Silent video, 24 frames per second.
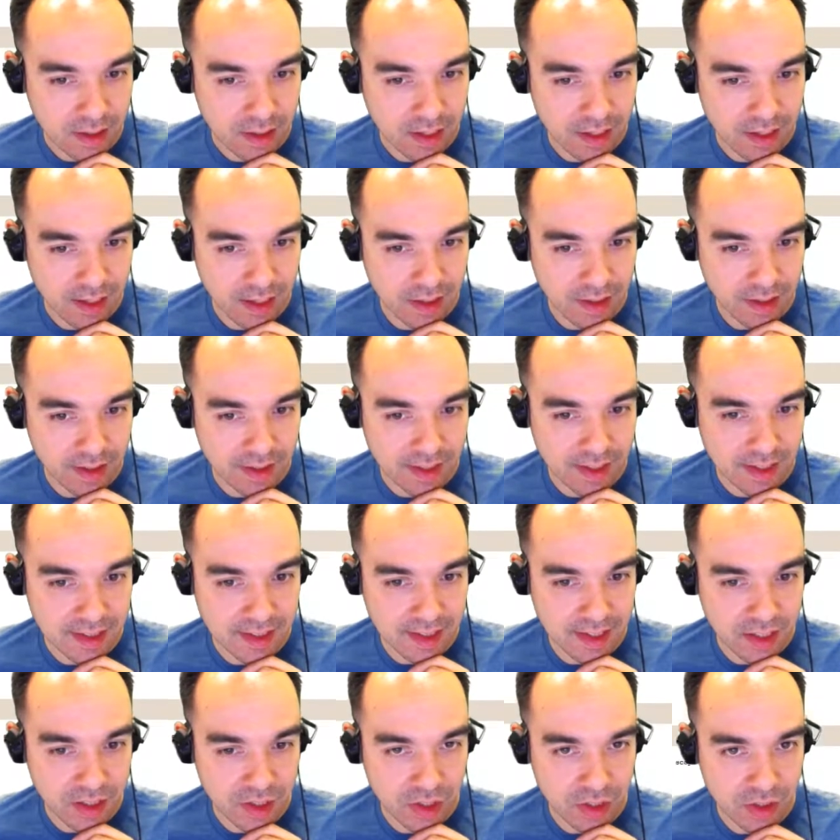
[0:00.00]
and he thinks that's
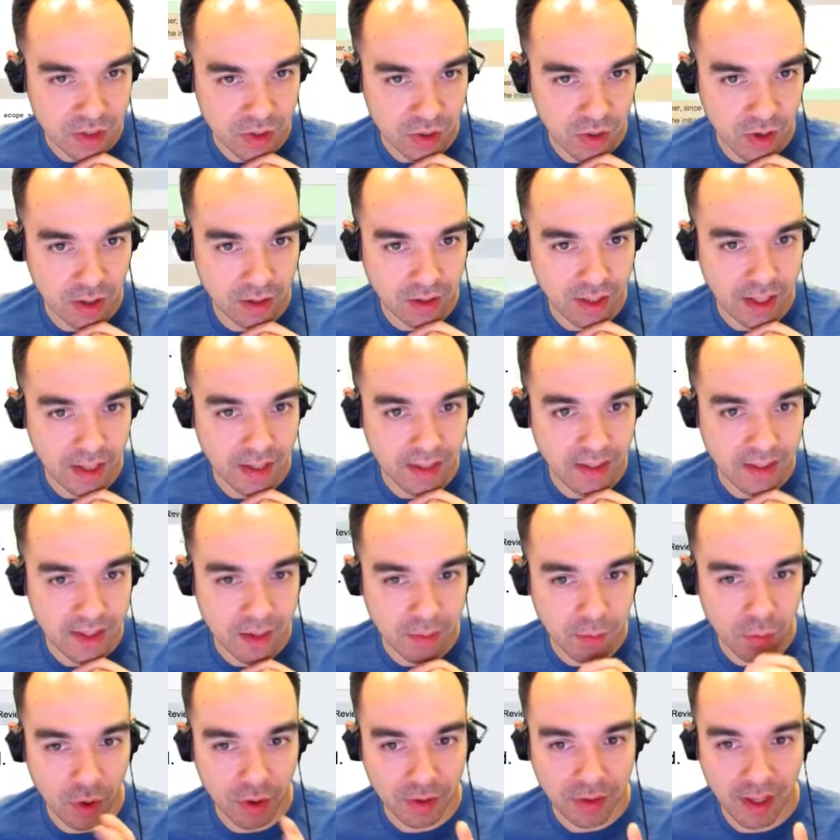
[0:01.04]
an issue. So I'll let
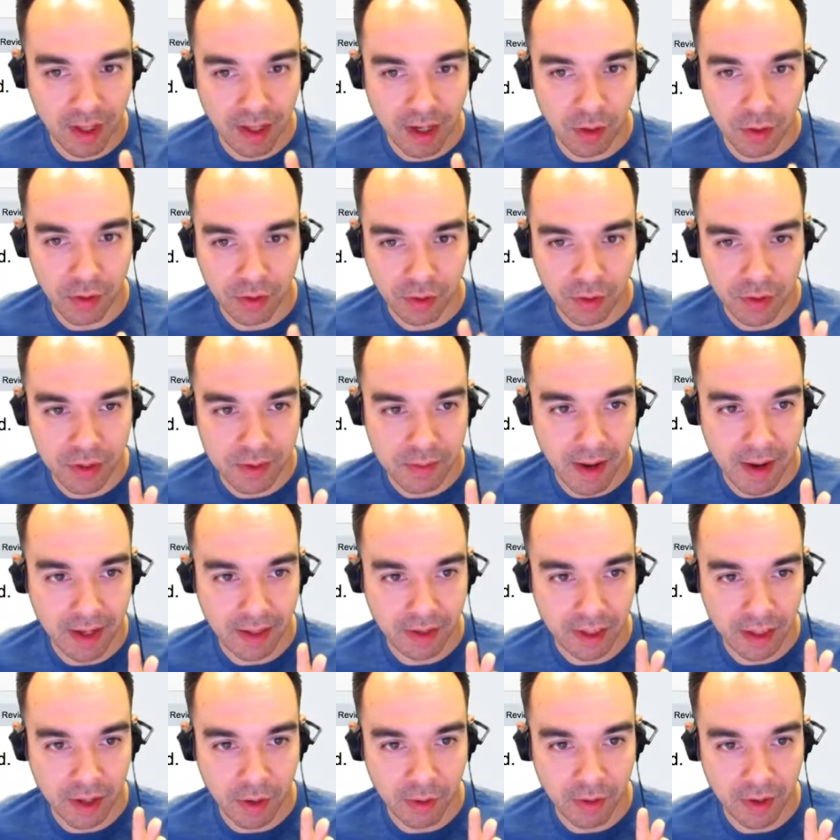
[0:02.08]
him work that out with Chris
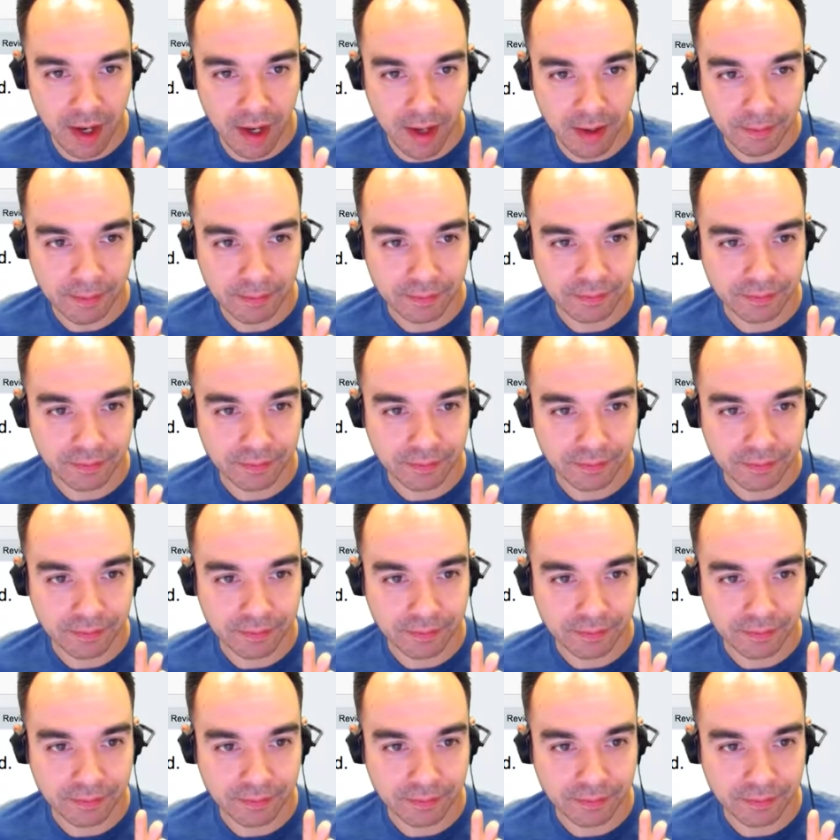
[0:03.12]
Maglione,